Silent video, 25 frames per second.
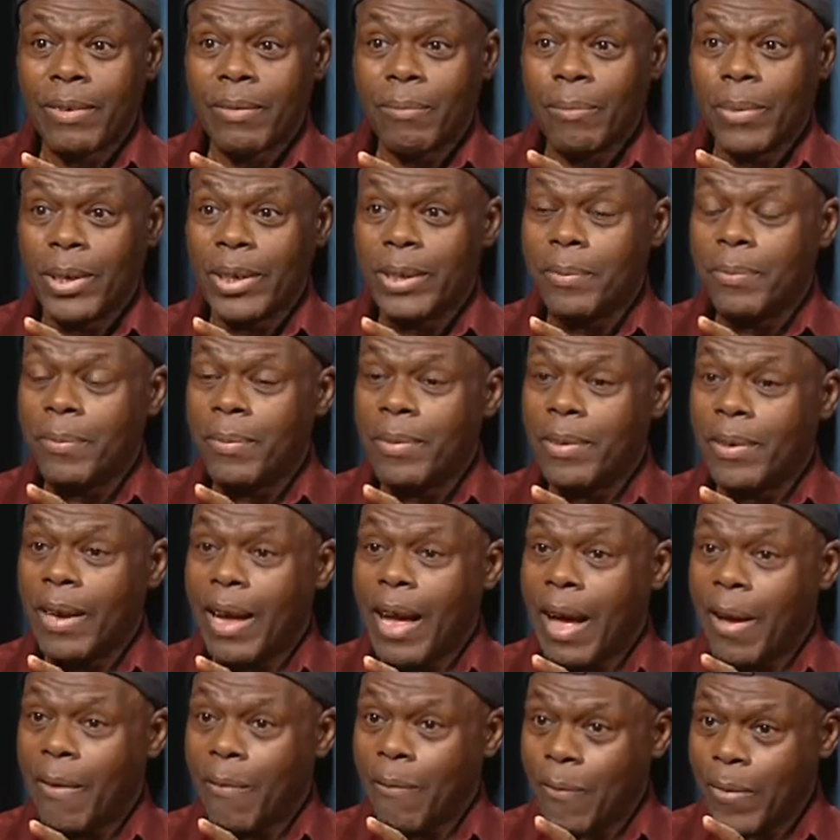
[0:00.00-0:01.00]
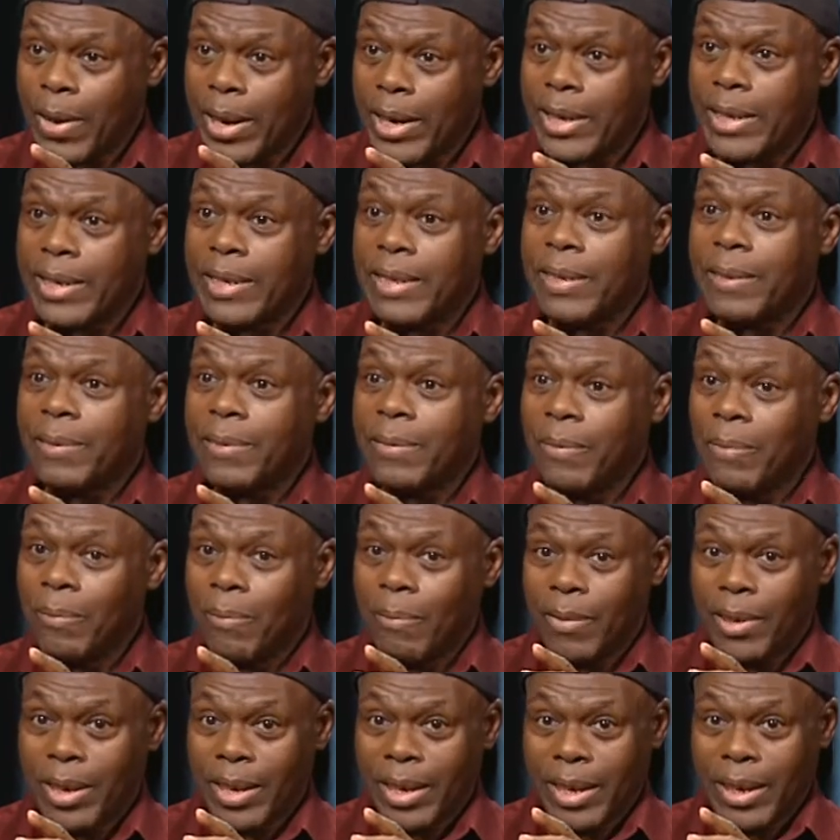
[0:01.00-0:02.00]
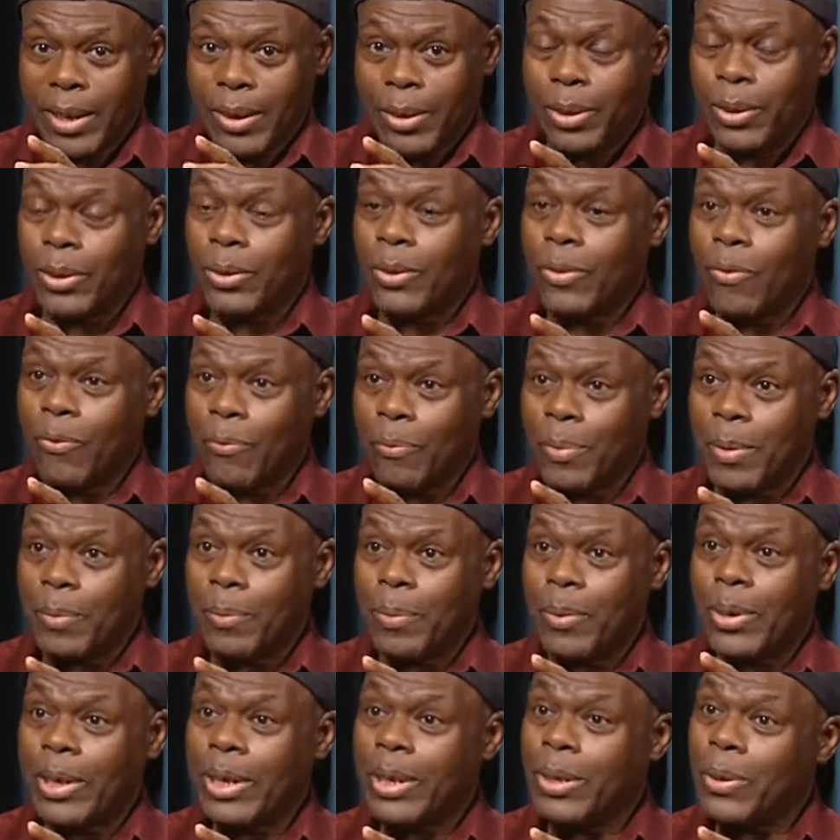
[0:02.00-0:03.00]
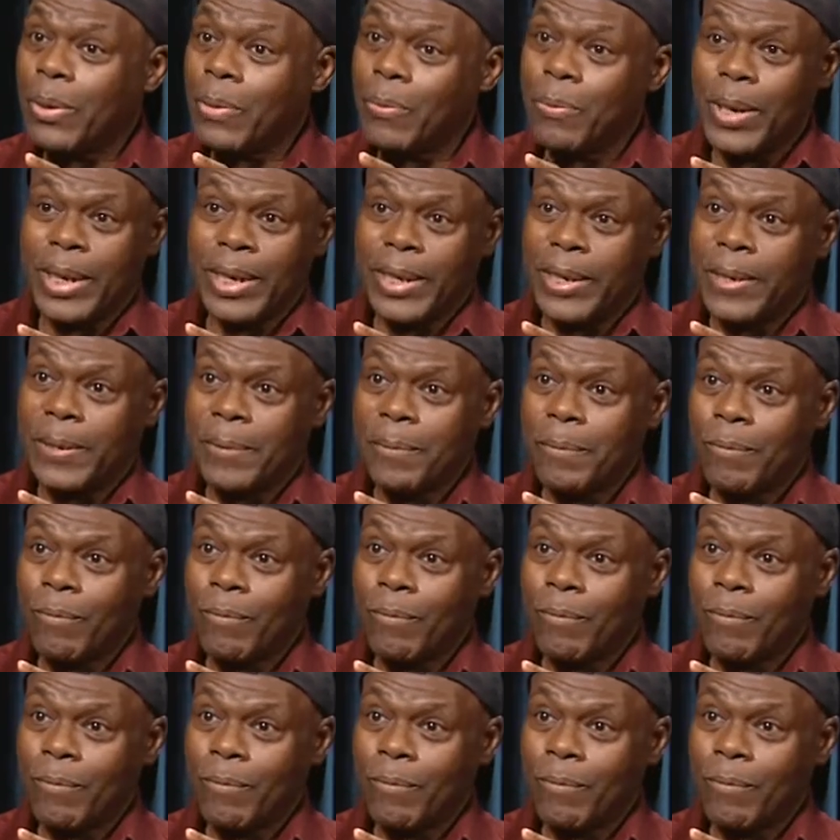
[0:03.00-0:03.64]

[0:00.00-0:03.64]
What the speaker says: but affect a lot of people globally.